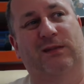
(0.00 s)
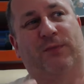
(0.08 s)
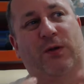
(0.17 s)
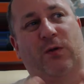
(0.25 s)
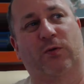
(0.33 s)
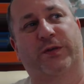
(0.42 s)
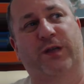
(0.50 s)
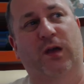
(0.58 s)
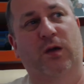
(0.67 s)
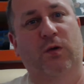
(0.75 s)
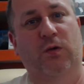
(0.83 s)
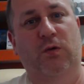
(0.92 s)
but
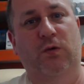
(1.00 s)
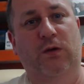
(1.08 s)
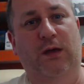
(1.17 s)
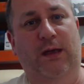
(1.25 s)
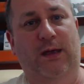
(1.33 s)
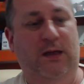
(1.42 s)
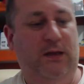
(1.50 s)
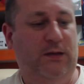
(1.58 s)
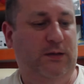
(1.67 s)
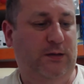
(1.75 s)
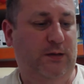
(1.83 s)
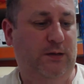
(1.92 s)
also
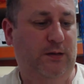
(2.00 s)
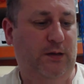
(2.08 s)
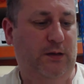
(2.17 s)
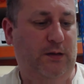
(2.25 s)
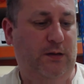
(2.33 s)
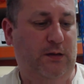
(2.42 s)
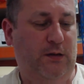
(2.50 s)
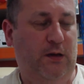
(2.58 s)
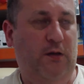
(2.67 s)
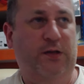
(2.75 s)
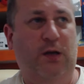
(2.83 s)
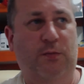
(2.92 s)
it's a
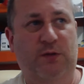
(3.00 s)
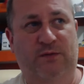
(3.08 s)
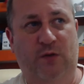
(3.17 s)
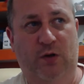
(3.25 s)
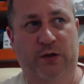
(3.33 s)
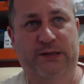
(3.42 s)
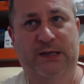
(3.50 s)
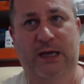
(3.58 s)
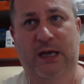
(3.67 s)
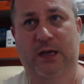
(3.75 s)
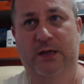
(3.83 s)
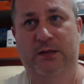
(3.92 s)
lot of time it's
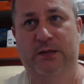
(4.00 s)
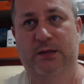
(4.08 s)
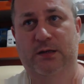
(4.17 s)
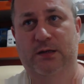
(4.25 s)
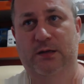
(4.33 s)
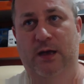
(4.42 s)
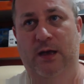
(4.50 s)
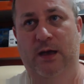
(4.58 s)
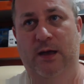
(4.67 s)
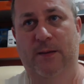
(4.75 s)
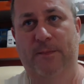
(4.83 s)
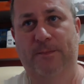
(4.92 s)
volunteers.
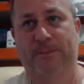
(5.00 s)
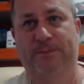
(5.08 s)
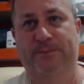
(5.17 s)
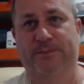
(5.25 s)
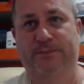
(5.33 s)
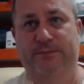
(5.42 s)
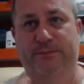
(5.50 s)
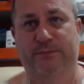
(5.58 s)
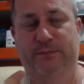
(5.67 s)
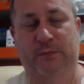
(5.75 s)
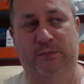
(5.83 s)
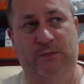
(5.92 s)
Um,
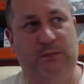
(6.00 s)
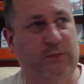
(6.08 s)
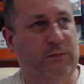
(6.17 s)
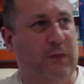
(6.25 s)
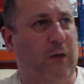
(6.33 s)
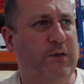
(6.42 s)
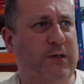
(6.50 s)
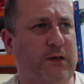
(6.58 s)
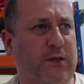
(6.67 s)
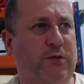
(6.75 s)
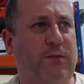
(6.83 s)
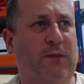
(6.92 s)
I was,
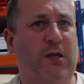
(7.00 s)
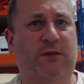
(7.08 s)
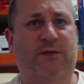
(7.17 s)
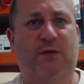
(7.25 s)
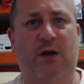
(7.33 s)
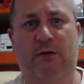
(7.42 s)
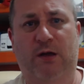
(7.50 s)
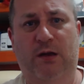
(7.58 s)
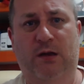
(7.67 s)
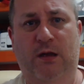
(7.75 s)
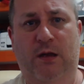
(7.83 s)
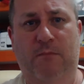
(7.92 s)
there was a major fire
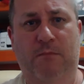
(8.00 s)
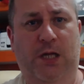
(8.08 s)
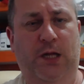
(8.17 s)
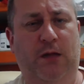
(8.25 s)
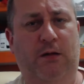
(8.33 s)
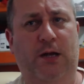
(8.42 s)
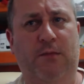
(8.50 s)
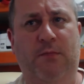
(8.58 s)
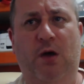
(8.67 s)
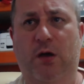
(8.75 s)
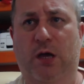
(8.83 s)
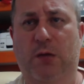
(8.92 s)
in the Minglenilia
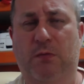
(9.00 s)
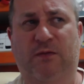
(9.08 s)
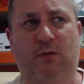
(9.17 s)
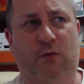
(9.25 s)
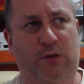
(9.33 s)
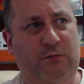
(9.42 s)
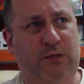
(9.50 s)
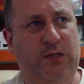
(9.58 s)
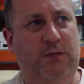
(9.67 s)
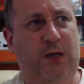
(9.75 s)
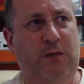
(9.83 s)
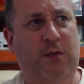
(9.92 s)
market before, and there must
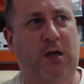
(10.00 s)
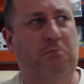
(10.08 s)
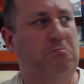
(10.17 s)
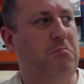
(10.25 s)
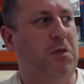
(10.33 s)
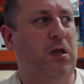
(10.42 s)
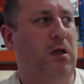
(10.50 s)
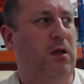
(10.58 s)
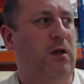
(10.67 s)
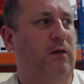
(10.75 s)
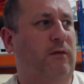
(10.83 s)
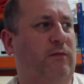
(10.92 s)
have been about
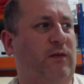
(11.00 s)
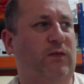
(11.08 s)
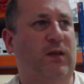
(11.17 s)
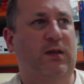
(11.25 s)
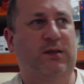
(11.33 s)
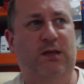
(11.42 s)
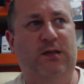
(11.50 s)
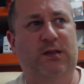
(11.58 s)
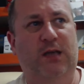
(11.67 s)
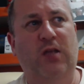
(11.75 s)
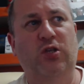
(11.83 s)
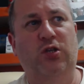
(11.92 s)
fifty,
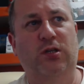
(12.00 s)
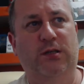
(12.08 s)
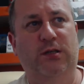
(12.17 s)
sixty engines